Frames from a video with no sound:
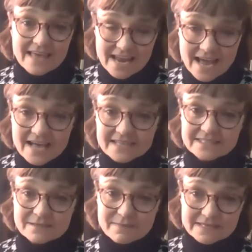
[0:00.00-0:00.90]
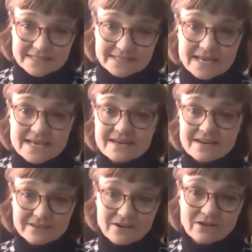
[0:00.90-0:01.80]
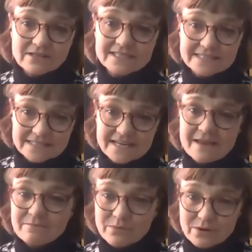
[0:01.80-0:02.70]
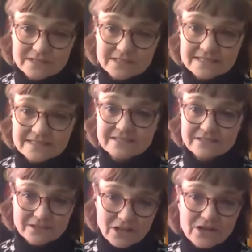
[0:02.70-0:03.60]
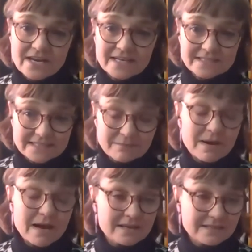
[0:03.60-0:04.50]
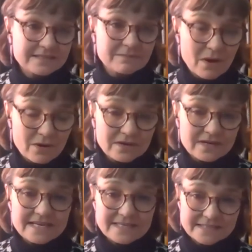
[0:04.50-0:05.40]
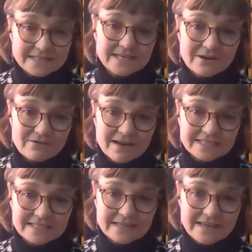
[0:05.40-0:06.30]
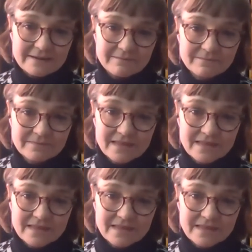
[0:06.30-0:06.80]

That has to be seen and acknowledged in processes and learnings to pass them on intergenerationally.